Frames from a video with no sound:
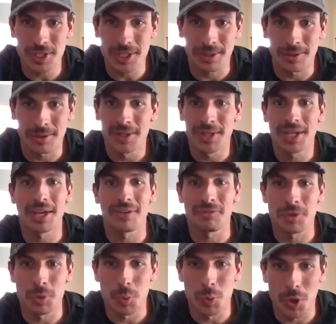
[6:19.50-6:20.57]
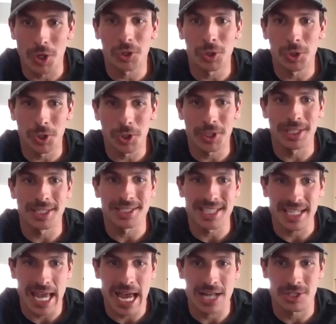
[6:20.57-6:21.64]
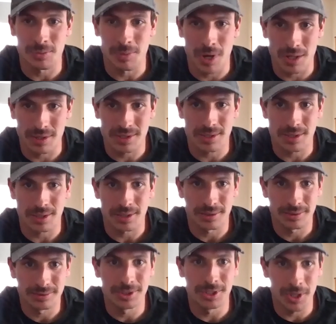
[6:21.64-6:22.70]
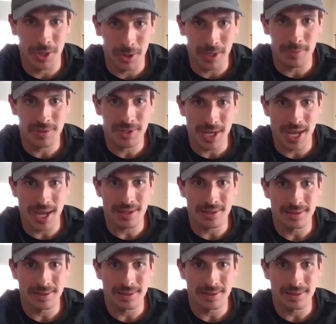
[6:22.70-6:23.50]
eel if you weren't looking to catch a monster? You know what I'm saying?